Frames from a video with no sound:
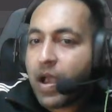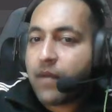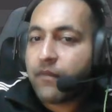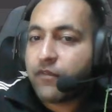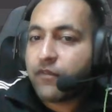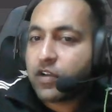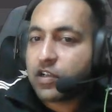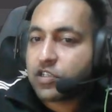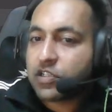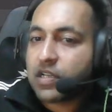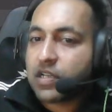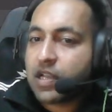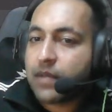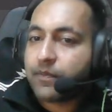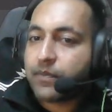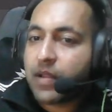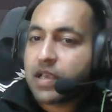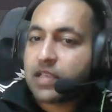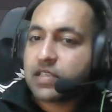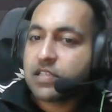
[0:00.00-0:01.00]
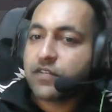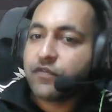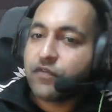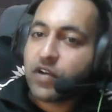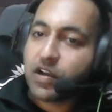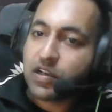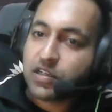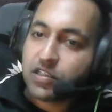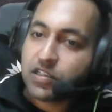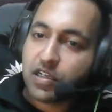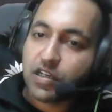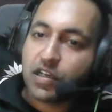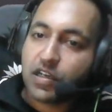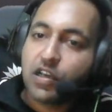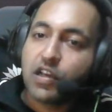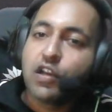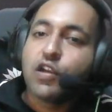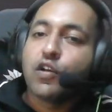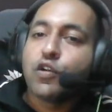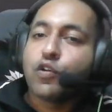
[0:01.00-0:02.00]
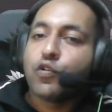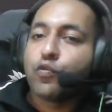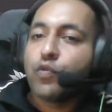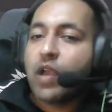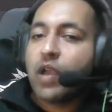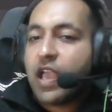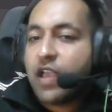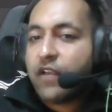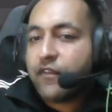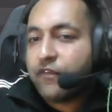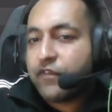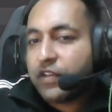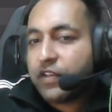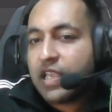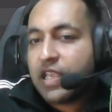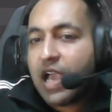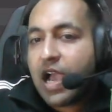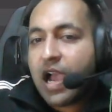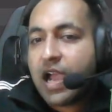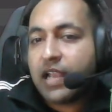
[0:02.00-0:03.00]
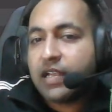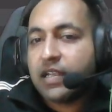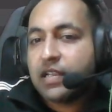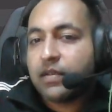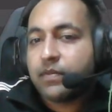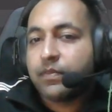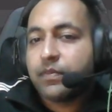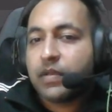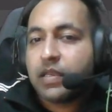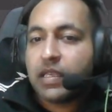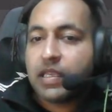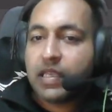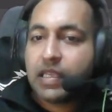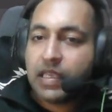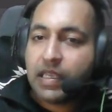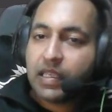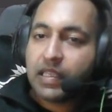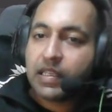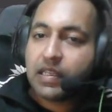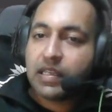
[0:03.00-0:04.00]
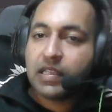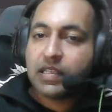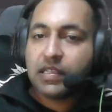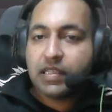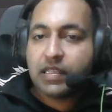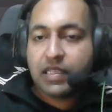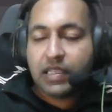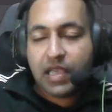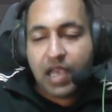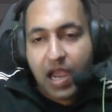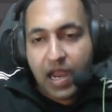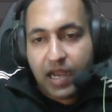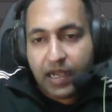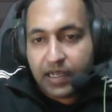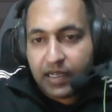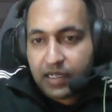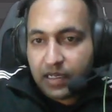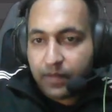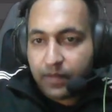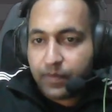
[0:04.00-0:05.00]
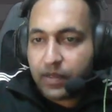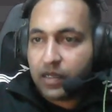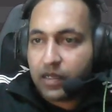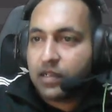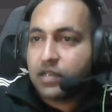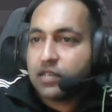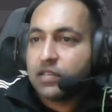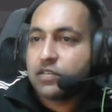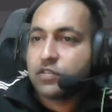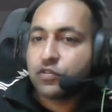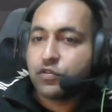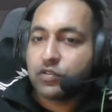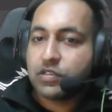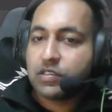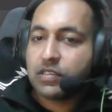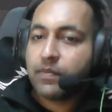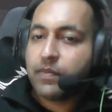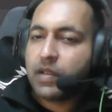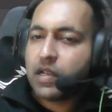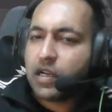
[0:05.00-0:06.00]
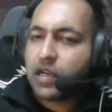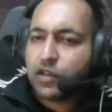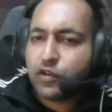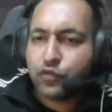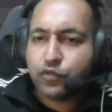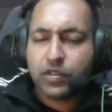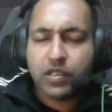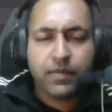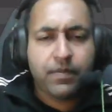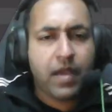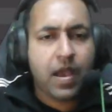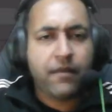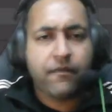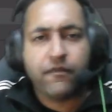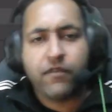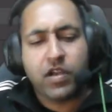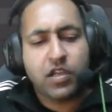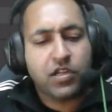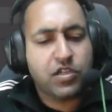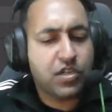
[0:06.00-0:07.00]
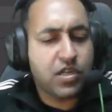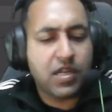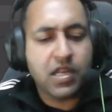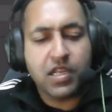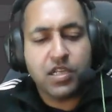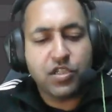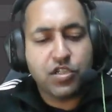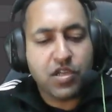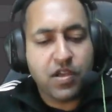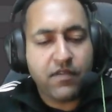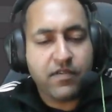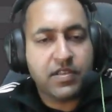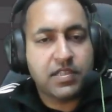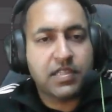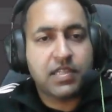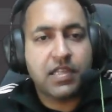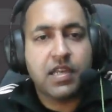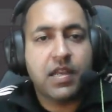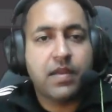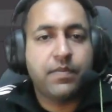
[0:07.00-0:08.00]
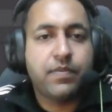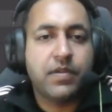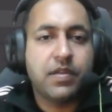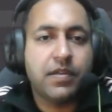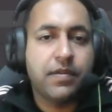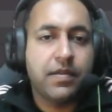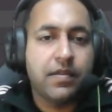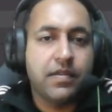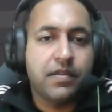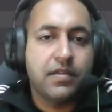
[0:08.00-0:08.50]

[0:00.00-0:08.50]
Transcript: map function applies a function to every item in the iterable. So similar to the map function in JavaScript,